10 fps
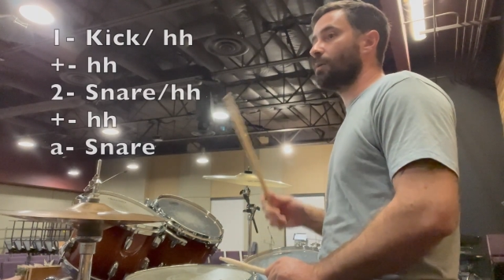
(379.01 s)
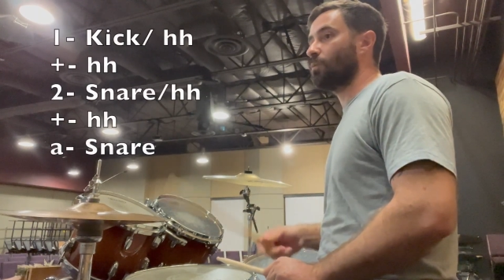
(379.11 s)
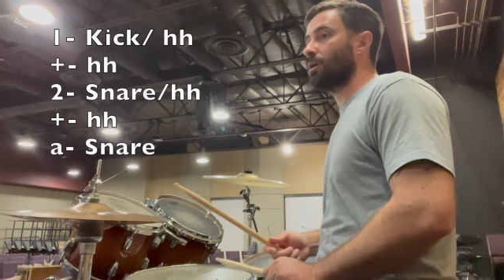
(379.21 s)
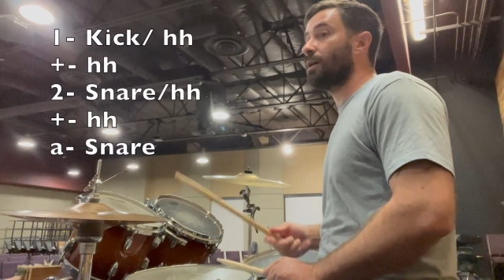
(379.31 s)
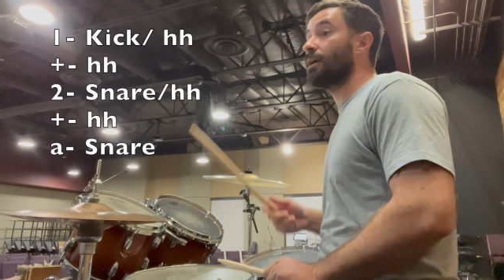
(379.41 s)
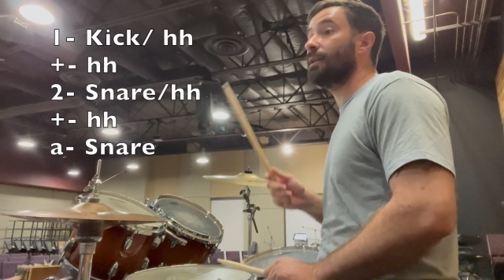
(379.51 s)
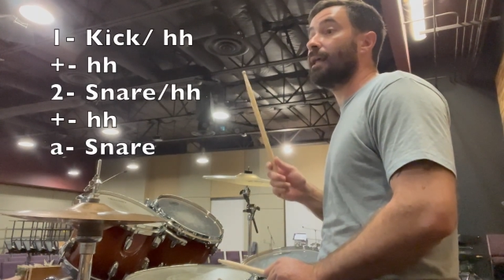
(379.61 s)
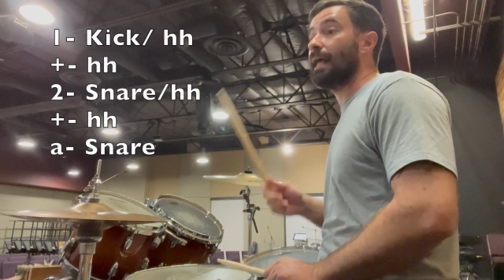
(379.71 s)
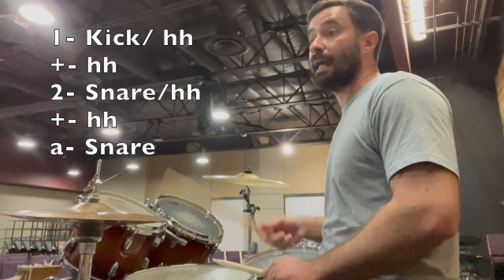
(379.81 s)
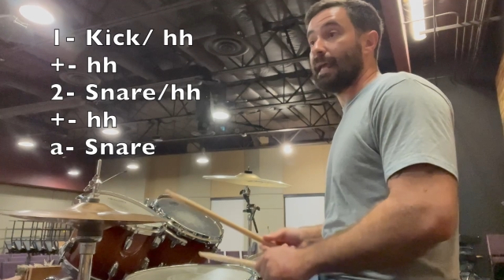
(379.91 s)
1
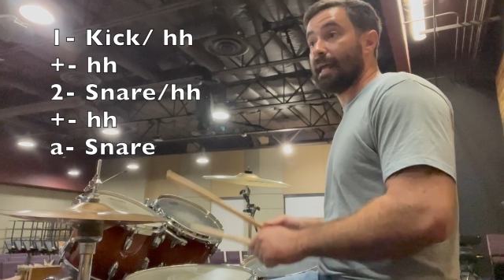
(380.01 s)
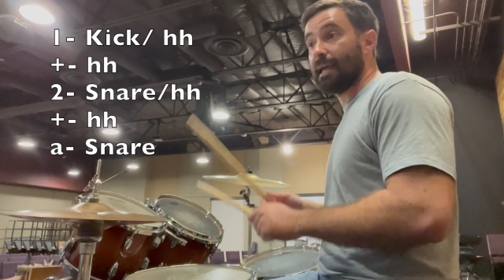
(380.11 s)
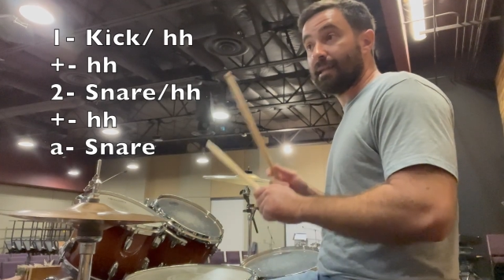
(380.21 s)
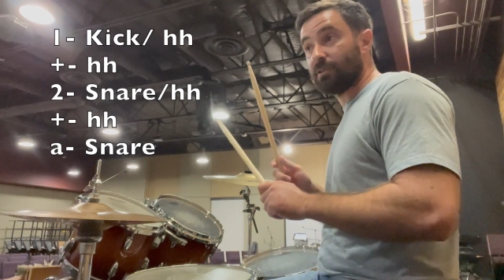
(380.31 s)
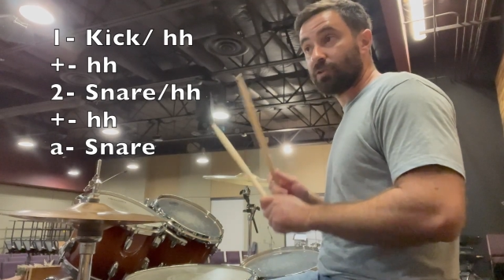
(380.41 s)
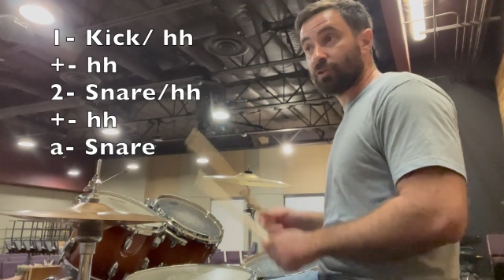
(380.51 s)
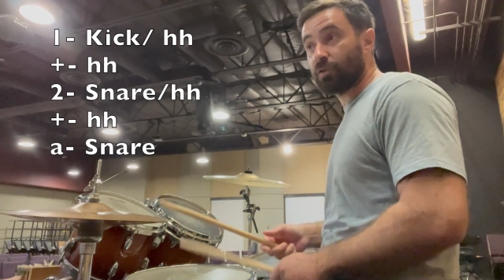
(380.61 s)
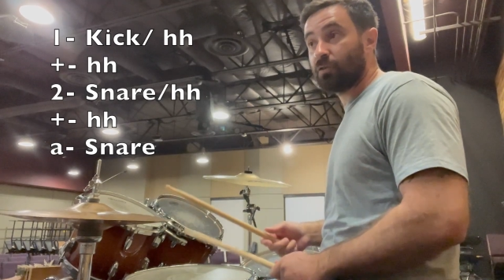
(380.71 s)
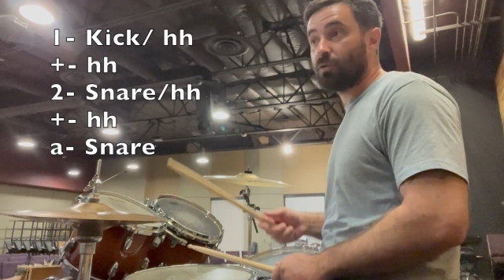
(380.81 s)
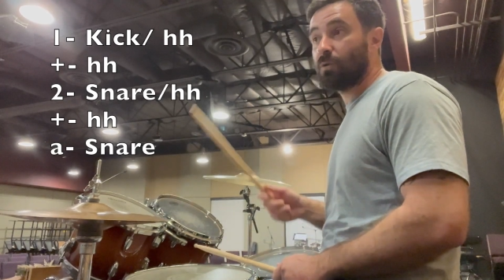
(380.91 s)
and 2
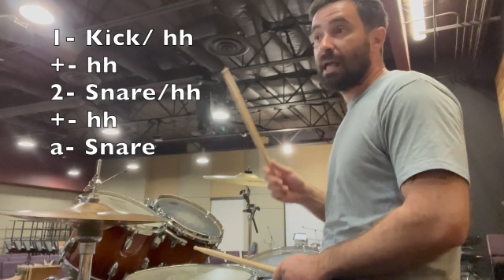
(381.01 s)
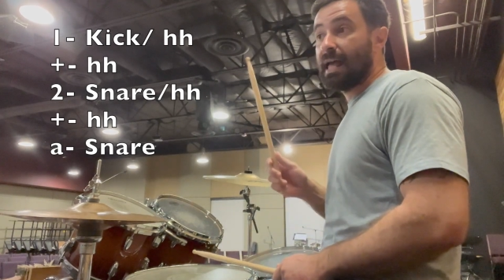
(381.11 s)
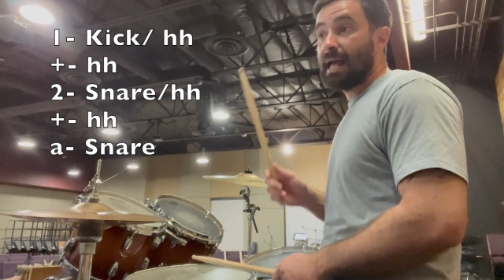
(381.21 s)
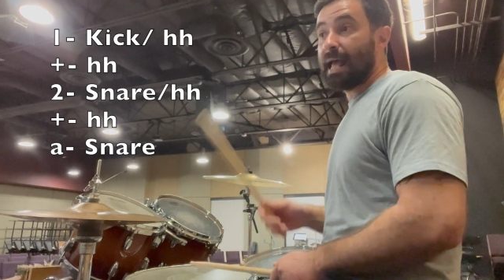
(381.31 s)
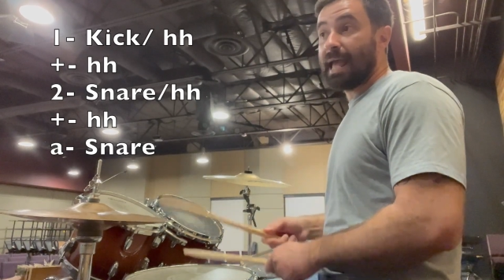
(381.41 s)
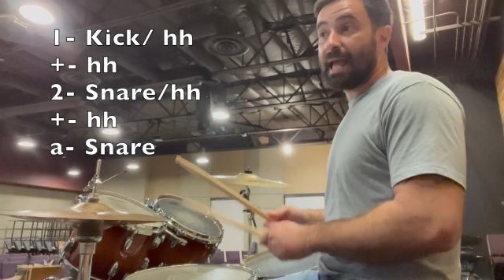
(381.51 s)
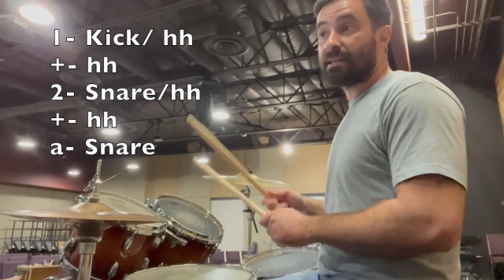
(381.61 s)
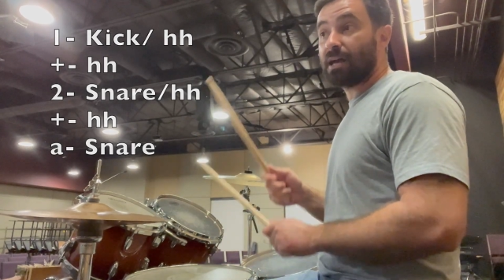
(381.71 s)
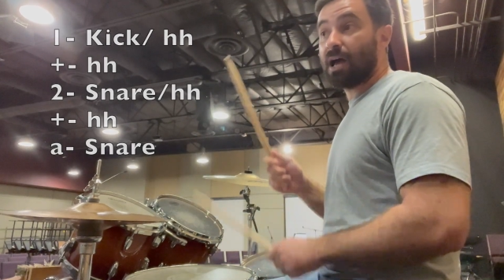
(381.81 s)
and